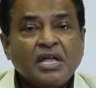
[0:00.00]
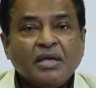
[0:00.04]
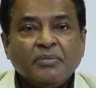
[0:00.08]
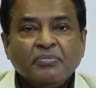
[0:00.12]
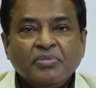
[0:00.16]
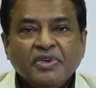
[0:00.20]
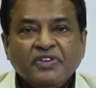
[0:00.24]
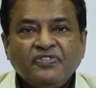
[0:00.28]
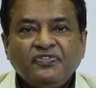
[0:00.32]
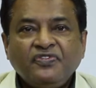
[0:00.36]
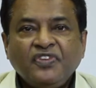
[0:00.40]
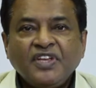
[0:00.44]

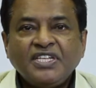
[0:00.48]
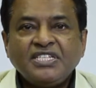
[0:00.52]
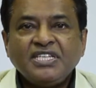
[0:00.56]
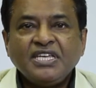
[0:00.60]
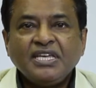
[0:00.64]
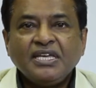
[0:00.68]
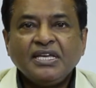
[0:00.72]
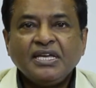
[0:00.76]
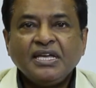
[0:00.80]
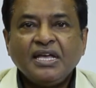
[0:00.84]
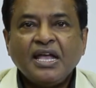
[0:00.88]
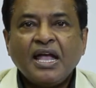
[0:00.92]

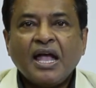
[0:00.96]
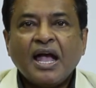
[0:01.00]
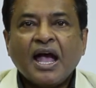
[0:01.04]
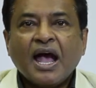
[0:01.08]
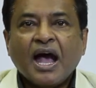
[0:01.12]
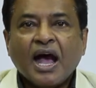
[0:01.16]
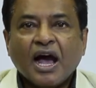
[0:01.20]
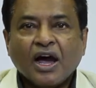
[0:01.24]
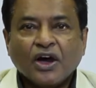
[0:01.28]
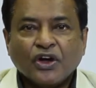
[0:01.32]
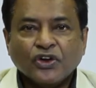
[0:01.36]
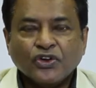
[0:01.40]
befitting
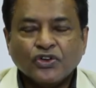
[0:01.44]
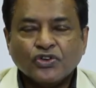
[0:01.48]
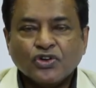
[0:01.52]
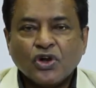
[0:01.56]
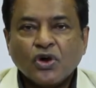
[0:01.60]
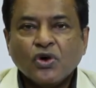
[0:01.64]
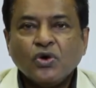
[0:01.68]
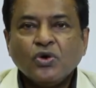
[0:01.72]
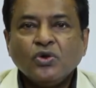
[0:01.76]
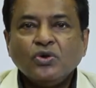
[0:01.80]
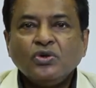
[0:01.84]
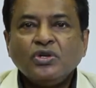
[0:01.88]
our
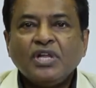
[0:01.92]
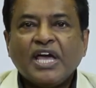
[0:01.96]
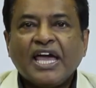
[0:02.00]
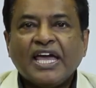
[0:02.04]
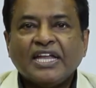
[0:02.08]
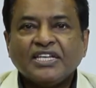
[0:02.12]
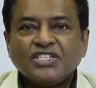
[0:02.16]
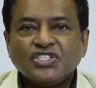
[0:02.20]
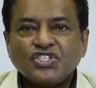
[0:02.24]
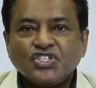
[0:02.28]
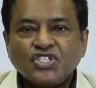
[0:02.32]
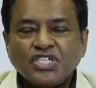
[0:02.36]
role
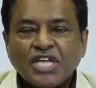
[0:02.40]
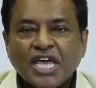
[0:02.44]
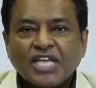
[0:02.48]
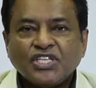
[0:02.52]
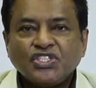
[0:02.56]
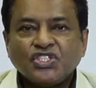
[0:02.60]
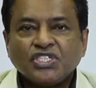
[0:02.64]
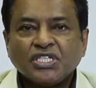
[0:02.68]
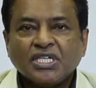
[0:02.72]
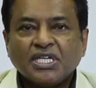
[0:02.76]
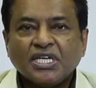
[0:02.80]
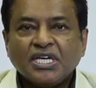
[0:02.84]
and
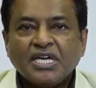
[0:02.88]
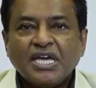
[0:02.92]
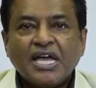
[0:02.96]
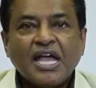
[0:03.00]
stature